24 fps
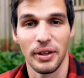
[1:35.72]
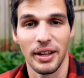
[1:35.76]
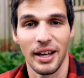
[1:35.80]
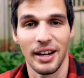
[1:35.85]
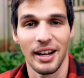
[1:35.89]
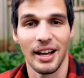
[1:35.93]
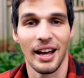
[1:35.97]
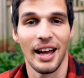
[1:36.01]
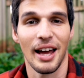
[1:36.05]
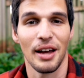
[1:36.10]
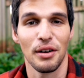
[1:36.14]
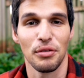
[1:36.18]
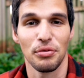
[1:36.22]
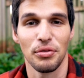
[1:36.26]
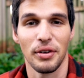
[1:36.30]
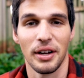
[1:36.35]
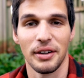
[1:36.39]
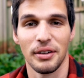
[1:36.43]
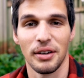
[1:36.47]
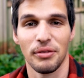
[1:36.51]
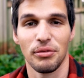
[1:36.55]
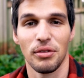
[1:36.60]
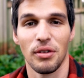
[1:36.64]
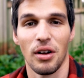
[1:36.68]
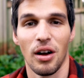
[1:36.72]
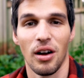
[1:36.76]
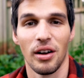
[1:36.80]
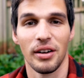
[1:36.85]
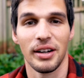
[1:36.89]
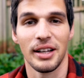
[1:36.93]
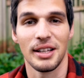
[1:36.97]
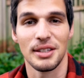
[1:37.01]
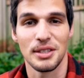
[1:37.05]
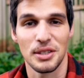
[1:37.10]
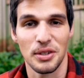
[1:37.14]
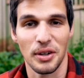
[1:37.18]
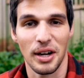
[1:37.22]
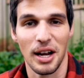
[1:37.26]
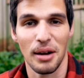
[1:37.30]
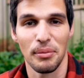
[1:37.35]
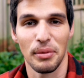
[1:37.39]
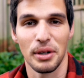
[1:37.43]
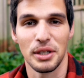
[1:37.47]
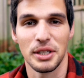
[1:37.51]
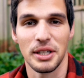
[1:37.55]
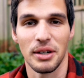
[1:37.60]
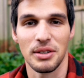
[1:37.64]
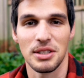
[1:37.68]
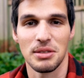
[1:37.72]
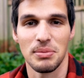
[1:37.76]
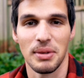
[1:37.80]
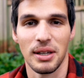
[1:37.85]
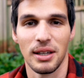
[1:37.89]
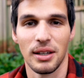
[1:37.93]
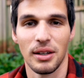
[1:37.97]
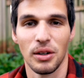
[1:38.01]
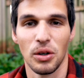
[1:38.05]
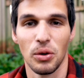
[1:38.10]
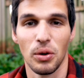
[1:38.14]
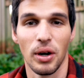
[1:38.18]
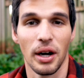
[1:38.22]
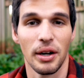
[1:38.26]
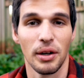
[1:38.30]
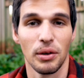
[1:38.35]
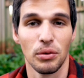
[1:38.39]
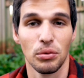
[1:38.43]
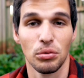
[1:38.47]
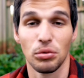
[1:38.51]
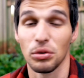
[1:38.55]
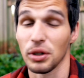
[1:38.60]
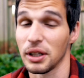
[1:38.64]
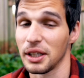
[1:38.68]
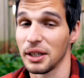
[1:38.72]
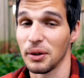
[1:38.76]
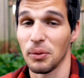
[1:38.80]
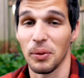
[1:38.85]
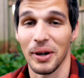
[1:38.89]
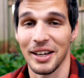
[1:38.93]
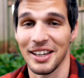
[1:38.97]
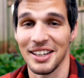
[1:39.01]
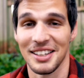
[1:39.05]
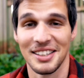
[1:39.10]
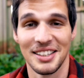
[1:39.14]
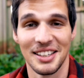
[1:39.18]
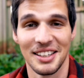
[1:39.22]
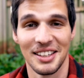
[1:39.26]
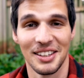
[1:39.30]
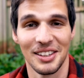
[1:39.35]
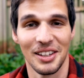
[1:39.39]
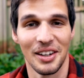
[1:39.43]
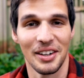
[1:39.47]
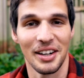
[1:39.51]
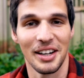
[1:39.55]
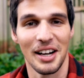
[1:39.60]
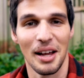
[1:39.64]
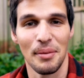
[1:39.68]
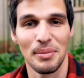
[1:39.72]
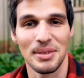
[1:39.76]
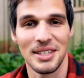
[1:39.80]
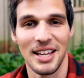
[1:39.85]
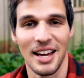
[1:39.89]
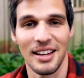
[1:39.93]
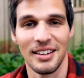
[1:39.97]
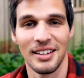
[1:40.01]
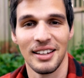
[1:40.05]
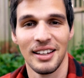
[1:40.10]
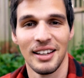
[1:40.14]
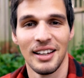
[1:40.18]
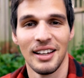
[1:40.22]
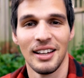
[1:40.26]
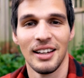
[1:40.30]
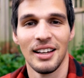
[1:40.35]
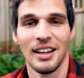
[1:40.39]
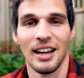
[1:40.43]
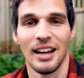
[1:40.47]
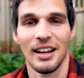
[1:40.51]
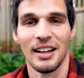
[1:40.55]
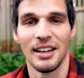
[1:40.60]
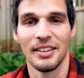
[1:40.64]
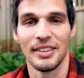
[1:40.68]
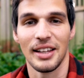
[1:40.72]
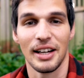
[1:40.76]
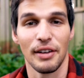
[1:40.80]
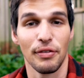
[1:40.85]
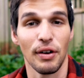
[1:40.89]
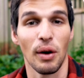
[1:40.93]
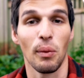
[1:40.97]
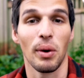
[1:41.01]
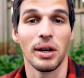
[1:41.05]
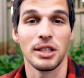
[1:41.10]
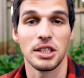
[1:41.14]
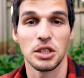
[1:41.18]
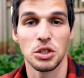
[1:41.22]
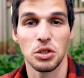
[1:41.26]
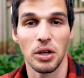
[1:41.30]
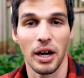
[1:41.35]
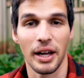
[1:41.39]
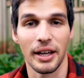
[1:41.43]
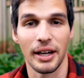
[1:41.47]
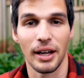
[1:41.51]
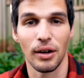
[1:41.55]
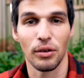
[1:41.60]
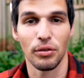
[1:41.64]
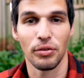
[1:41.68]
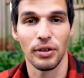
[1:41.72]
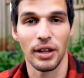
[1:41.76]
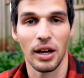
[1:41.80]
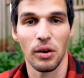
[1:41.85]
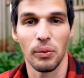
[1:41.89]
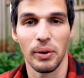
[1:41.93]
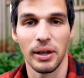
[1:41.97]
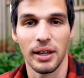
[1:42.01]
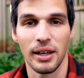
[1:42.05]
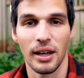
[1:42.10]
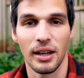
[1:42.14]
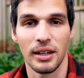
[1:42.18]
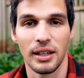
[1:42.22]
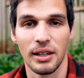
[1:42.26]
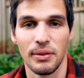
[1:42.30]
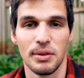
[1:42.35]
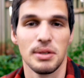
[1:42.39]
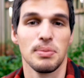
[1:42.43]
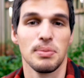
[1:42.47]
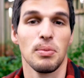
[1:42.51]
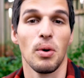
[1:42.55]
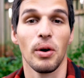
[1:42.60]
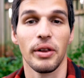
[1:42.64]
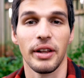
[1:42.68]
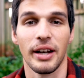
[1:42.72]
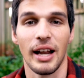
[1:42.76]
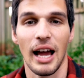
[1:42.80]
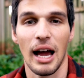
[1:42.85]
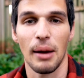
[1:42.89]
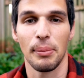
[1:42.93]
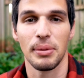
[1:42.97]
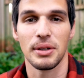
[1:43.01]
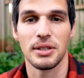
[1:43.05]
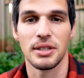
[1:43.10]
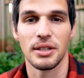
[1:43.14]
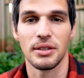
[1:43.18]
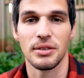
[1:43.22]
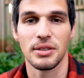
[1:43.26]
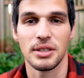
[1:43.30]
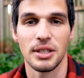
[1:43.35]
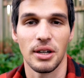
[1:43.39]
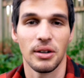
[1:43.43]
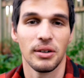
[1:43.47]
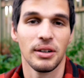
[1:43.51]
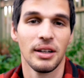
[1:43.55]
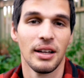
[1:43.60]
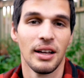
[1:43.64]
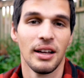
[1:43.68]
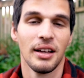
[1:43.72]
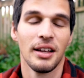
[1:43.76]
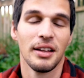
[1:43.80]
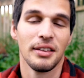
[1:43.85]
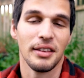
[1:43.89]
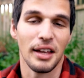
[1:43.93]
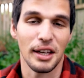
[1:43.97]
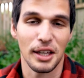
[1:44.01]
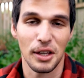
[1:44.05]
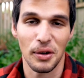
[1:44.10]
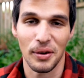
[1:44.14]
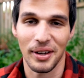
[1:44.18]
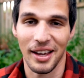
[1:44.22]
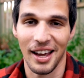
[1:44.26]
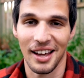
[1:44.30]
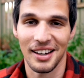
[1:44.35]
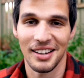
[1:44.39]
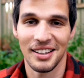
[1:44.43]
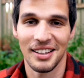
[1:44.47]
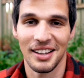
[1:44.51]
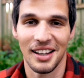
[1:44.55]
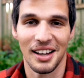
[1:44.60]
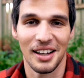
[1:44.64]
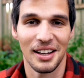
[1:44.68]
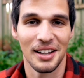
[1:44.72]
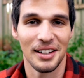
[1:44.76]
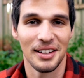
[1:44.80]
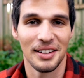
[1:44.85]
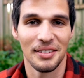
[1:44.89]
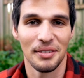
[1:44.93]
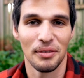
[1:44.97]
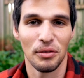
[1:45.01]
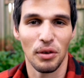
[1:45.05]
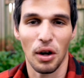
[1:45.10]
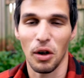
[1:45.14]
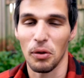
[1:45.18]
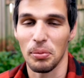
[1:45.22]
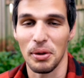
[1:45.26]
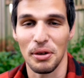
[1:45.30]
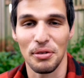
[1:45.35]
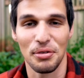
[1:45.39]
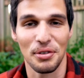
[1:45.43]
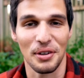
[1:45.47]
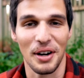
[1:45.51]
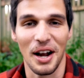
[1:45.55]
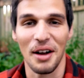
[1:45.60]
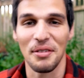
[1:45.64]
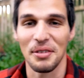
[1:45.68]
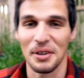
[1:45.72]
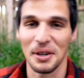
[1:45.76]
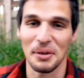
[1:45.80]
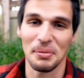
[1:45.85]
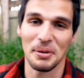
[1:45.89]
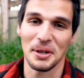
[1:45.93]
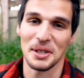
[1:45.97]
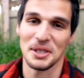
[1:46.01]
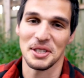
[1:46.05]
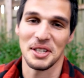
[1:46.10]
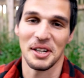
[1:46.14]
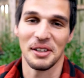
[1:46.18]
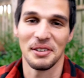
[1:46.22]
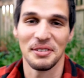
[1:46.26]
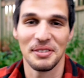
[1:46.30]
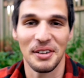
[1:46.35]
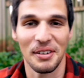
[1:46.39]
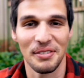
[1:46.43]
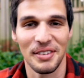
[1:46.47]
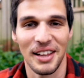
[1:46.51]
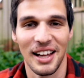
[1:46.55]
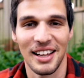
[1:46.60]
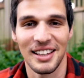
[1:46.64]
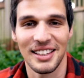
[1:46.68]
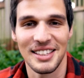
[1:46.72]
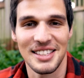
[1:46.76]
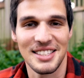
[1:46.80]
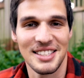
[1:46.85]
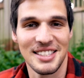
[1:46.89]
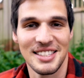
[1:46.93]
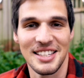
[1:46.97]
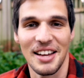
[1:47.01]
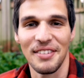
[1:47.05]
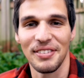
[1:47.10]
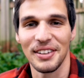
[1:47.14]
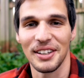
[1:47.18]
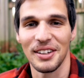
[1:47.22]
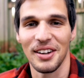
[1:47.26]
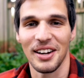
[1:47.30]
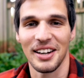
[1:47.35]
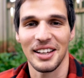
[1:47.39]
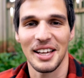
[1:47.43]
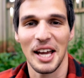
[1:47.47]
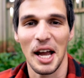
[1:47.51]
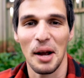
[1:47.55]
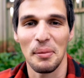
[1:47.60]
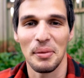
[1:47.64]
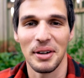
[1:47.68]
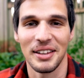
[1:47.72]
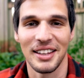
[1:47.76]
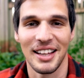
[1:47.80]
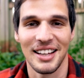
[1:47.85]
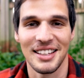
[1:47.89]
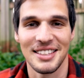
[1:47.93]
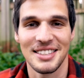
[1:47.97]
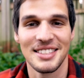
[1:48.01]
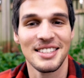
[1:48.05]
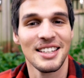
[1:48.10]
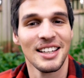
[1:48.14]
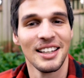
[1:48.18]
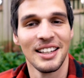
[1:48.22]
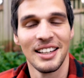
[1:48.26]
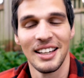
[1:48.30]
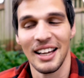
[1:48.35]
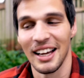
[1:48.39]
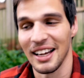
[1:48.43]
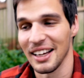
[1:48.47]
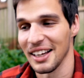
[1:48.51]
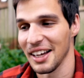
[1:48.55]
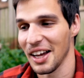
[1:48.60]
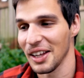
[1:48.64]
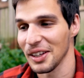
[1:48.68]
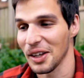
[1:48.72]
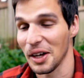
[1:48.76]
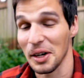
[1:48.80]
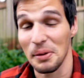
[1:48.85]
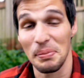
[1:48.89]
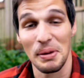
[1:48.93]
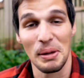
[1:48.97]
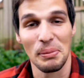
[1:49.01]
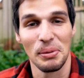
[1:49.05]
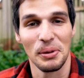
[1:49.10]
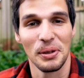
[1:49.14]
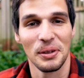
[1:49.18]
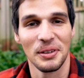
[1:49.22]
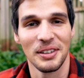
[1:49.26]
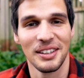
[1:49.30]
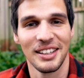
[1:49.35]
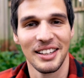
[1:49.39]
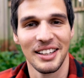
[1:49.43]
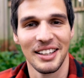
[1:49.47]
that I had a friend on Instagram reach out to me who got a really wicked deal on an M10, that if I wanted to try it out for that weekend, he was more than happy to, so thank you again. I'll be forever appreciative of that. It's definitely not a camera that a lot of people